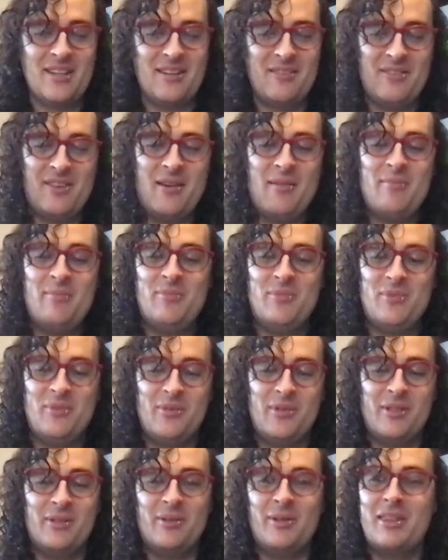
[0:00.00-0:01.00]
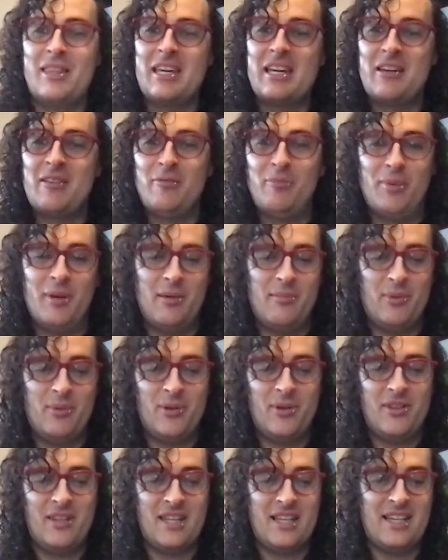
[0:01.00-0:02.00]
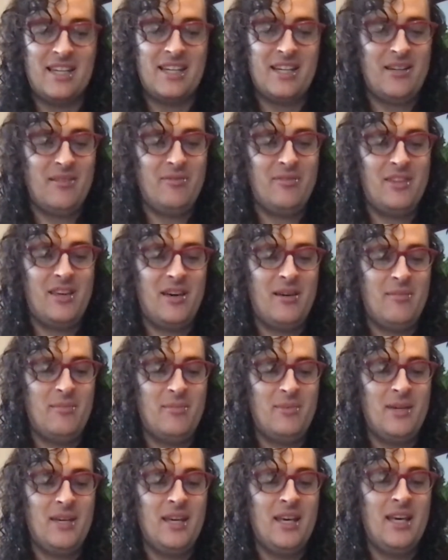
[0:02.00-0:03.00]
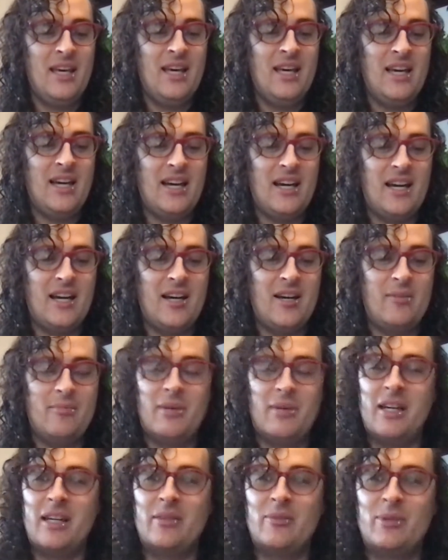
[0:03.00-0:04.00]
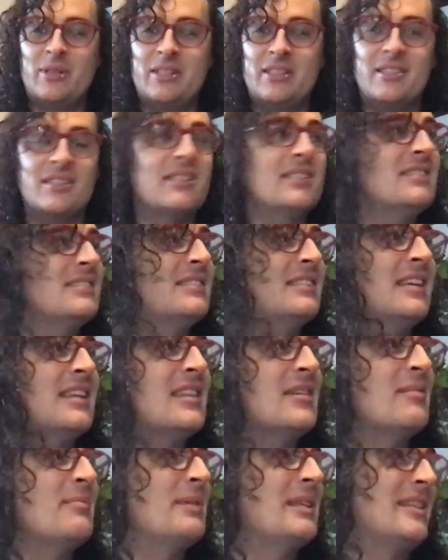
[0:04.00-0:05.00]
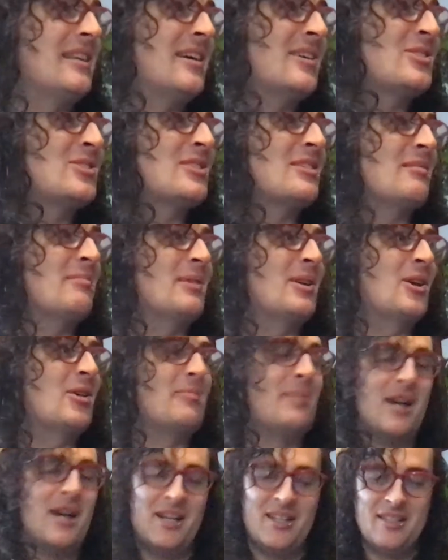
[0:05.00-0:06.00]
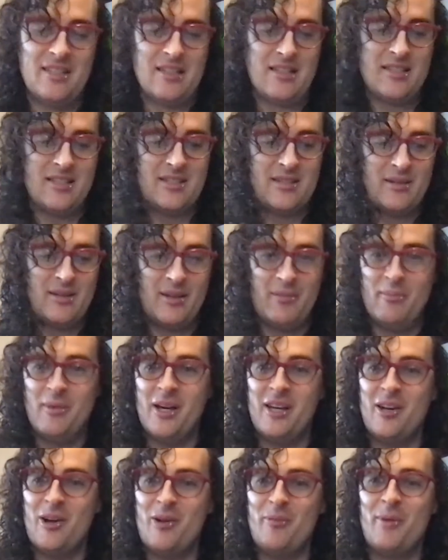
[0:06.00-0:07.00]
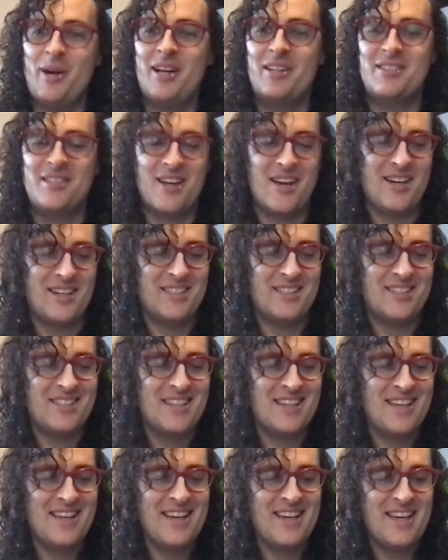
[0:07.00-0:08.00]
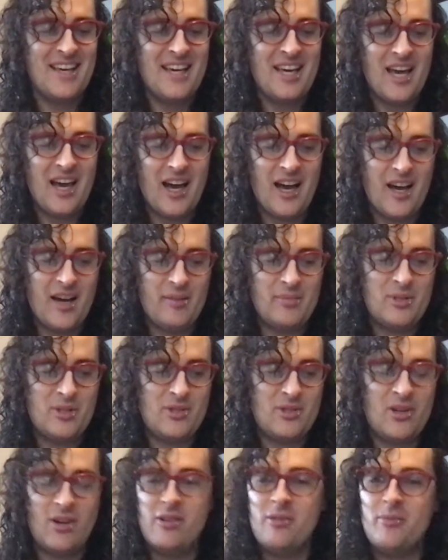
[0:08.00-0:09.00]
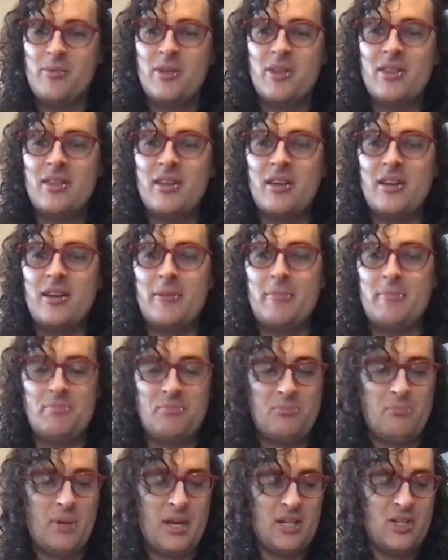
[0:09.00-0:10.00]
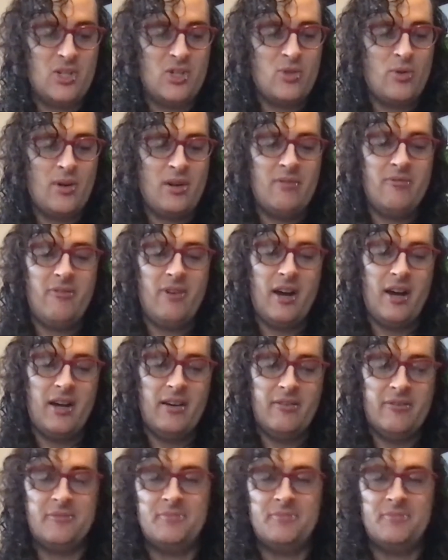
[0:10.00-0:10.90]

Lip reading: of them, we'll think of people thinking of them, and we'll see them and touch them in our mind's eyes. So starting with page 25,